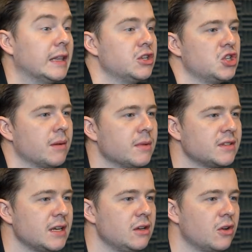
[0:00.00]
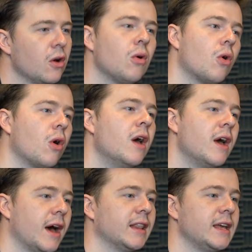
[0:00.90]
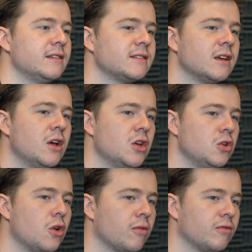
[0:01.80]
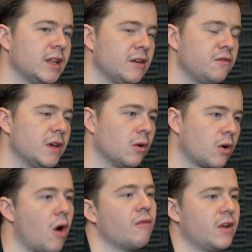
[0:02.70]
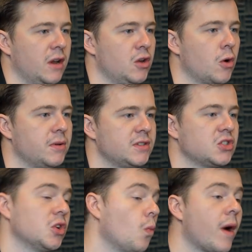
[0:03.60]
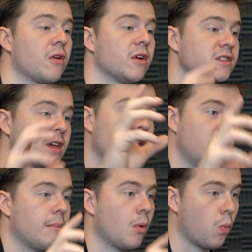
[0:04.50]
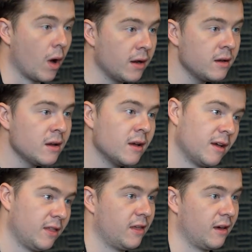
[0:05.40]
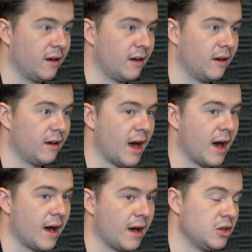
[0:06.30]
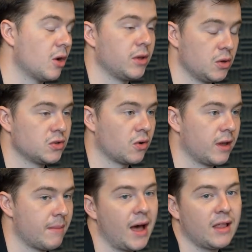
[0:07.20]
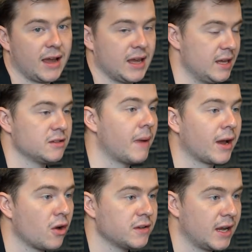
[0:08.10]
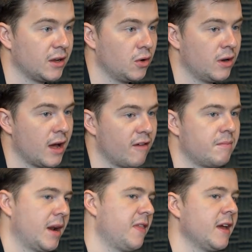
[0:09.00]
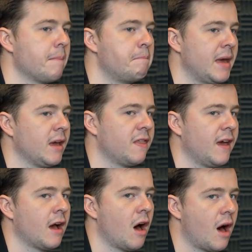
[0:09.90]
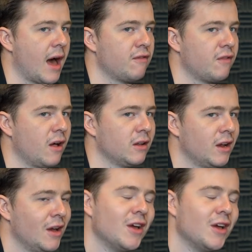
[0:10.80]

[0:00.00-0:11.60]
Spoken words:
legitimacy, you know, or at least you don't really feel confident in your position, whether it's number one, you know what you were talking about, like, is my content good enough? But I think a big thing I felt,